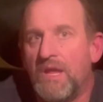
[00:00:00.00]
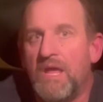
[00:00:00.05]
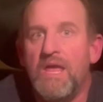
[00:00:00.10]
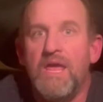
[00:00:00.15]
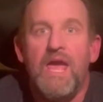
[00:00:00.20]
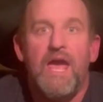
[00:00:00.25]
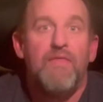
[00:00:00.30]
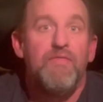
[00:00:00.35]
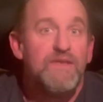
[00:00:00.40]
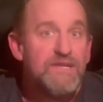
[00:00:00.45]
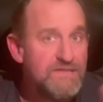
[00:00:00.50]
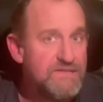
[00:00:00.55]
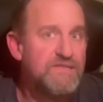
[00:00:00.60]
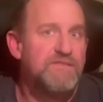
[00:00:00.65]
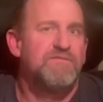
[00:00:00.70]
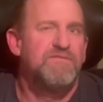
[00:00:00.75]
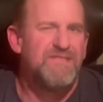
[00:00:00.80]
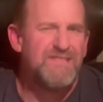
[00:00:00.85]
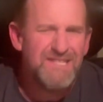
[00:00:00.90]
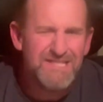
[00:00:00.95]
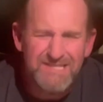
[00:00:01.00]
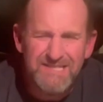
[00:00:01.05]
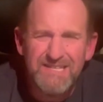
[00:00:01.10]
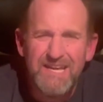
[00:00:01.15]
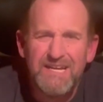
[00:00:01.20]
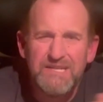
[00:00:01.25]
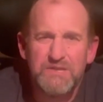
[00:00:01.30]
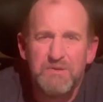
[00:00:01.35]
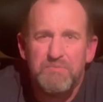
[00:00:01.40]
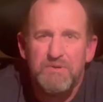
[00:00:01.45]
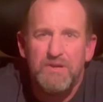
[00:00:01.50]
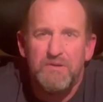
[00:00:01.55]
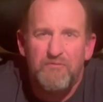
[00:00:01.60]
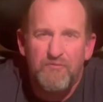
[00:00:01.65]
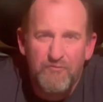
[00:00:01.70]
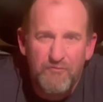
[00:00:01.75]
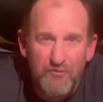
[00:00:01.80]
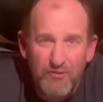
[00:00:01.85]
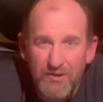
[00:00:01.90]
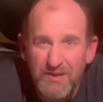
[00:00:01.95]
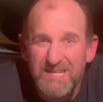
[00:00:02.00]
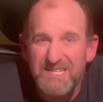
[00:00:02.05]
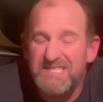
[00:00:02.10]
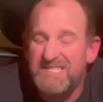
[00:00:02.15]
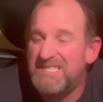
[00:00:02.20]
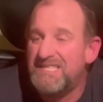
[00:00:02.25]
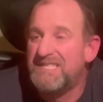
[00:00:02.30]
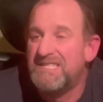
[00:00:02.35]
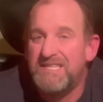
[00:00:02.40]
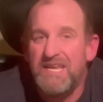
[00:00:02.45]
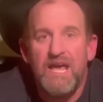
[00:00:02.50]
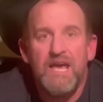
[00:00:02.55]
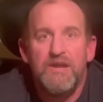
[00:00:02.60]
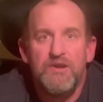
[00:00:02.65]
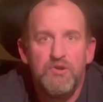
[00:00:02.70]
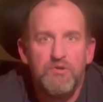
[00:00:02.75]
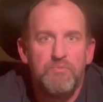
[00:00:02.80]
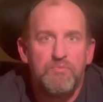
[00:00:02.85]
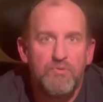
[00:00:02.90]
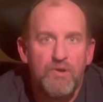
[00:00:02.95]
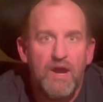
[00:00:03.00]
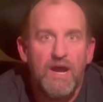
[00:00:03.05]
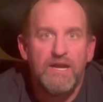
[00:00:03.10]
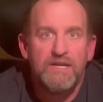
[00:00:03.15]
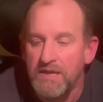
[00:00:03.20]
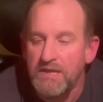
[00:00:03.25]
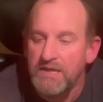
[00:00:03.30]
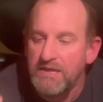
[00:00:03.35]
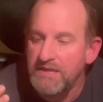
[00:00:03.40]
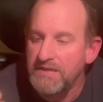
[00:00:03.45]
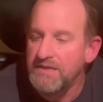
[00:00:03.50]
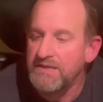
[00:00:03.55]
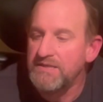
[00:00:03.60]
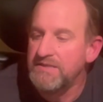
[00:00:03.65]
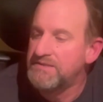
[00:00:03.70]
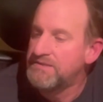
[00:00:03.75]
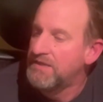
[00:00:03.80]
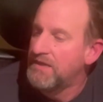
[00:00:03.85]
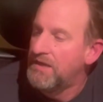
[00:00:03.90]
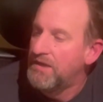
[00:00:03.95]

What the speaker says: And this has actually been a fairly standard practice is